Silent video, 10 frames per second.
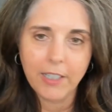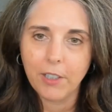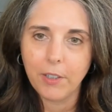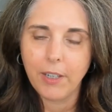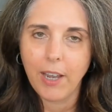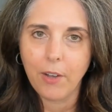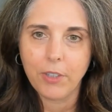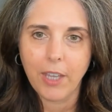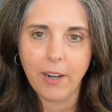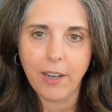out
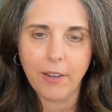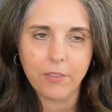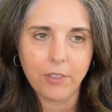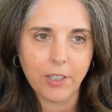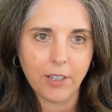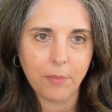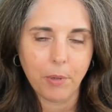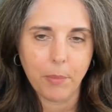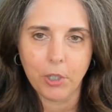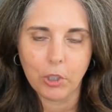
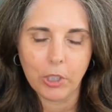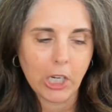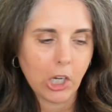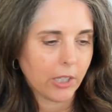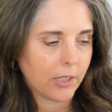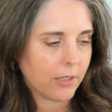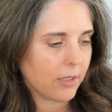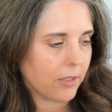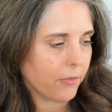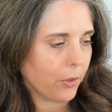probably early
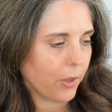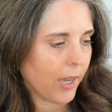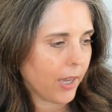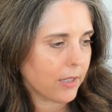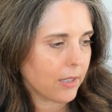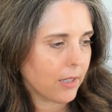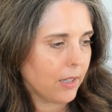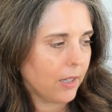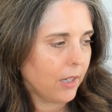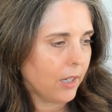August for that
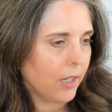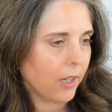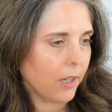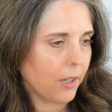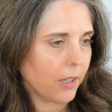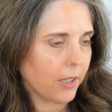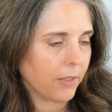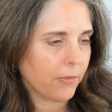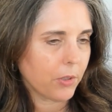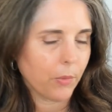
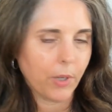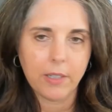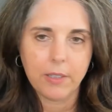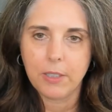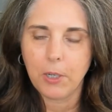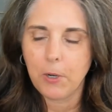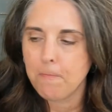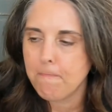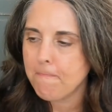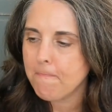gift away. So
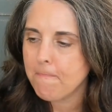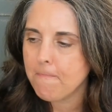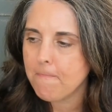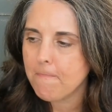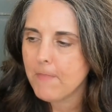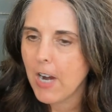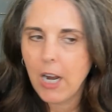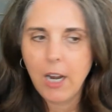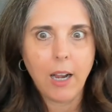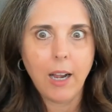
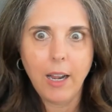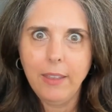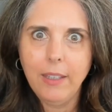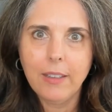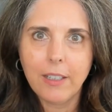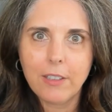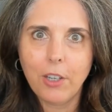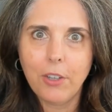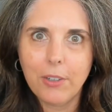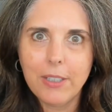I think that's all
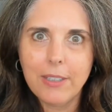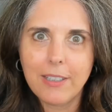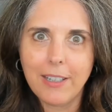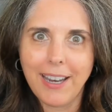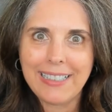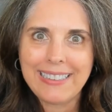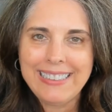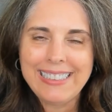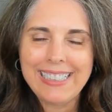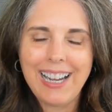there is today.
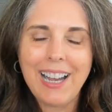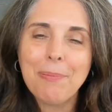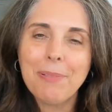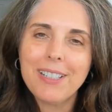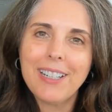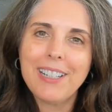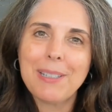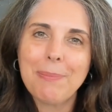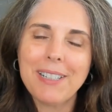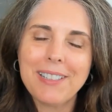I appreciate you
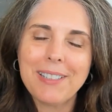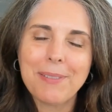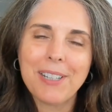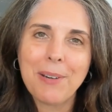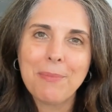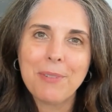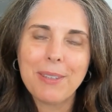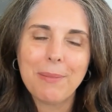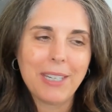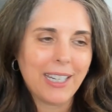spending some time with
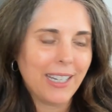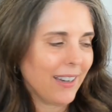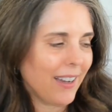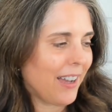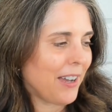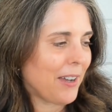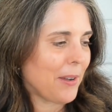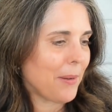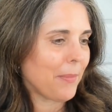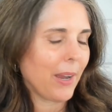me.
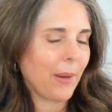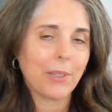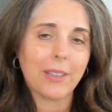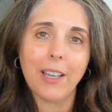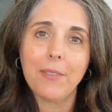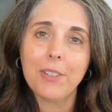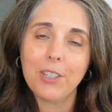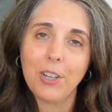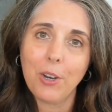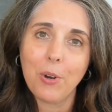I would love to
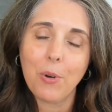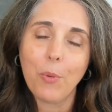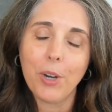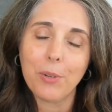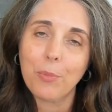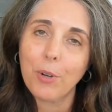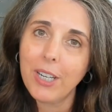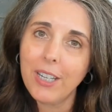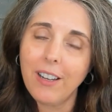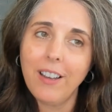know what you're
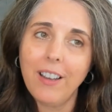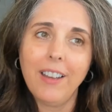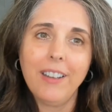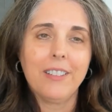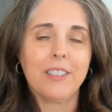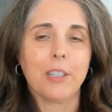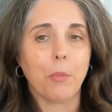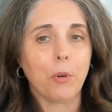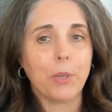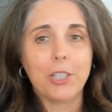working on,
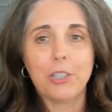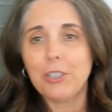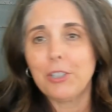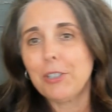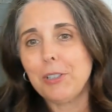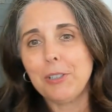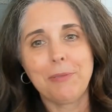summer, winter